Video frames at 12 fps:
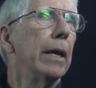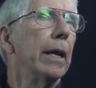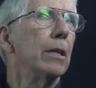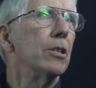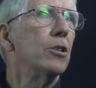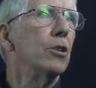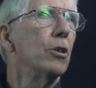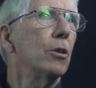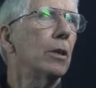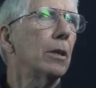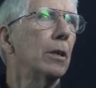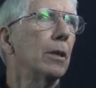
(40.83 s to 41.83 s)
N is New
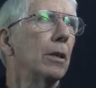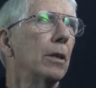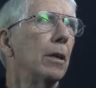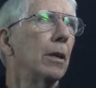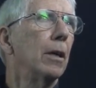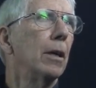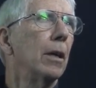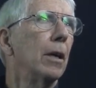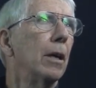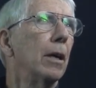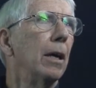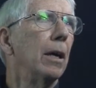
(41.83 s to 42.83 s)
York,
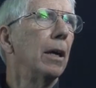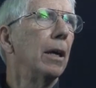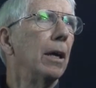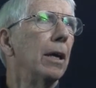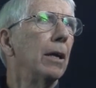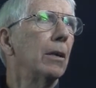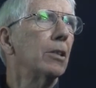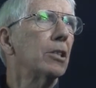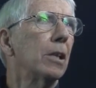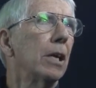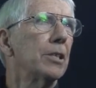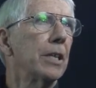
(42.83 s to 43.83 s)
L
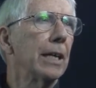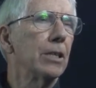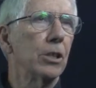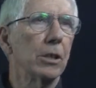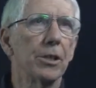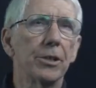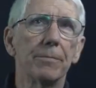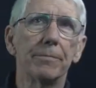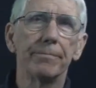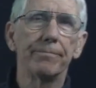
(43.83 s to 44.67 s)
is Los Angeles.